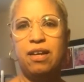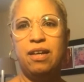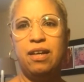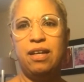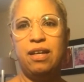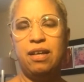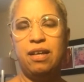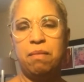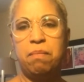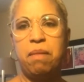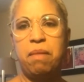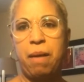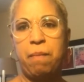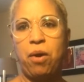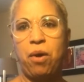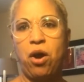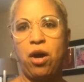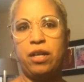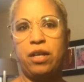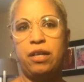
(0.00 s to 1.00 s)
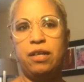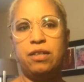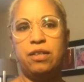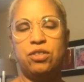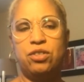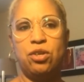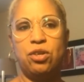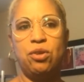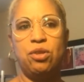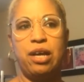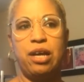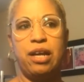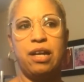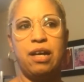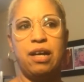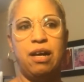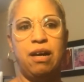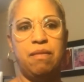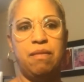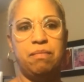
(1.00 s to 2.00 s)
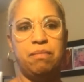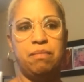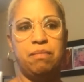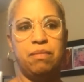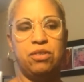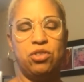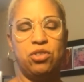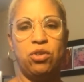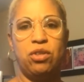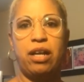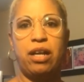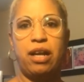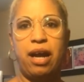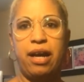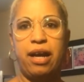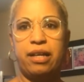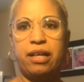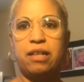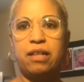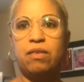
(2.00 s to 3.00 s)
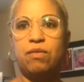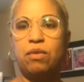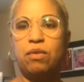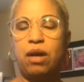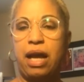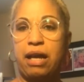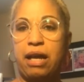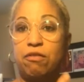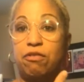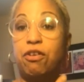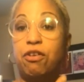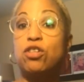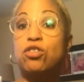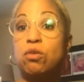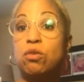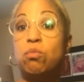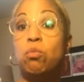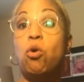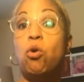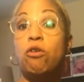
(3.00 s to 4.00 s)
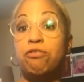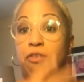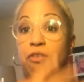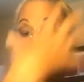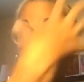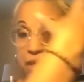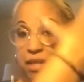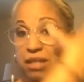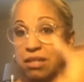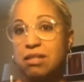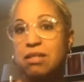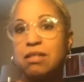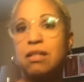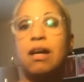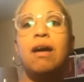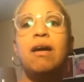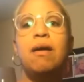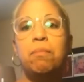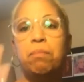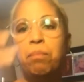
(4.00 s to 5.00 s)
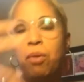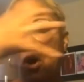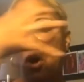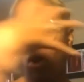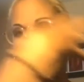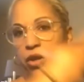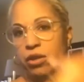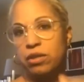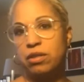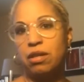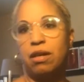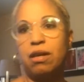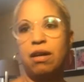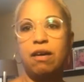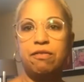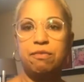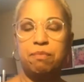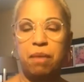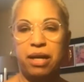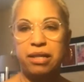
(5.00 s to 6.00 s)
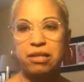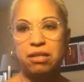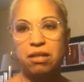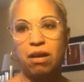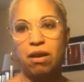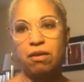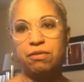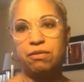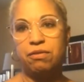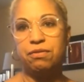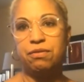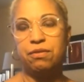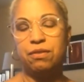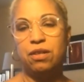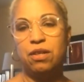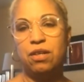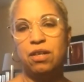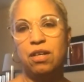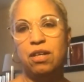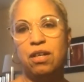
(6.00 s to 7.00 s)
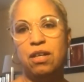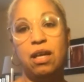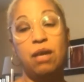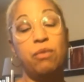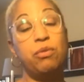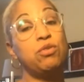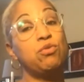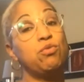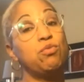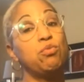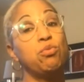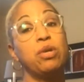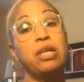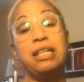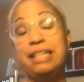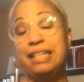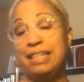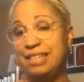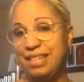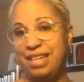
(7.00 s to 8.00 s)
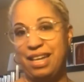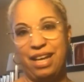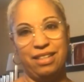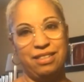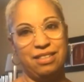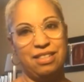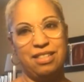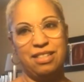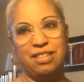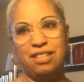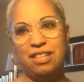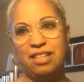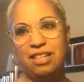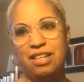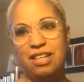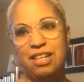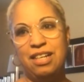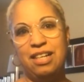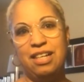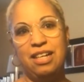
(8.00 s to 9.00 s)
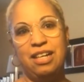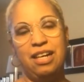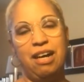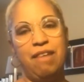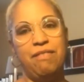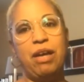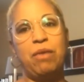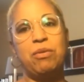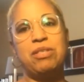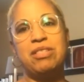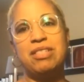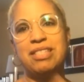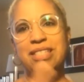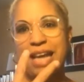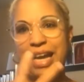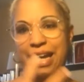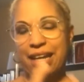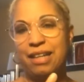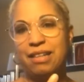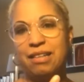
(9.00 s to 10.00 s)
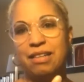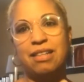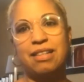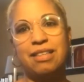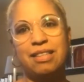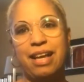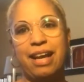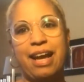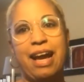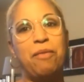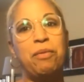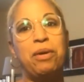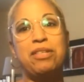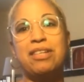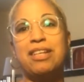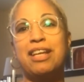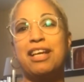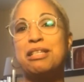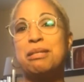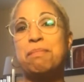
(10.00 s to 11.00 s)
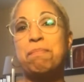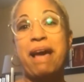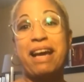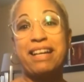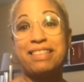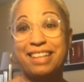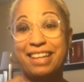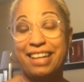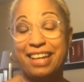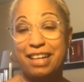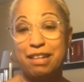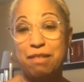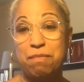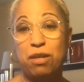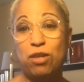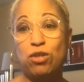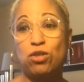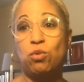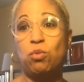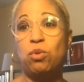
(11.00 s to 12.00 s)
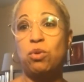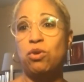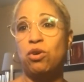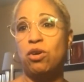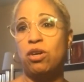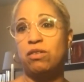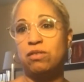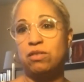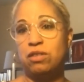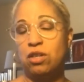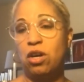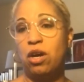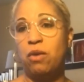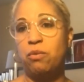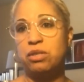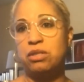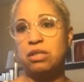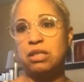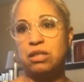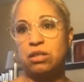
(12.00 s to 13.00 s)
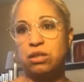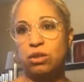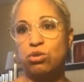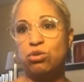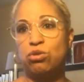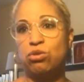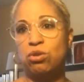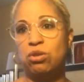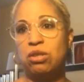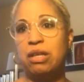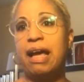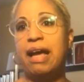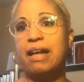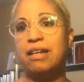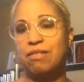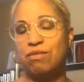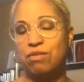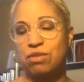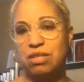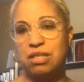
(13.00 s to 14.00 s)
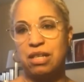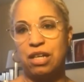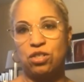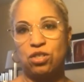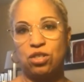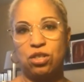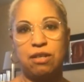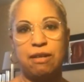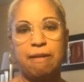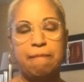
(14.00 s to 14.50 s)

in my body so that I can function more from this part of myself. It was really intense. That was the second thing. I wasn't expecting it, because we were, it was closer to the end of the session.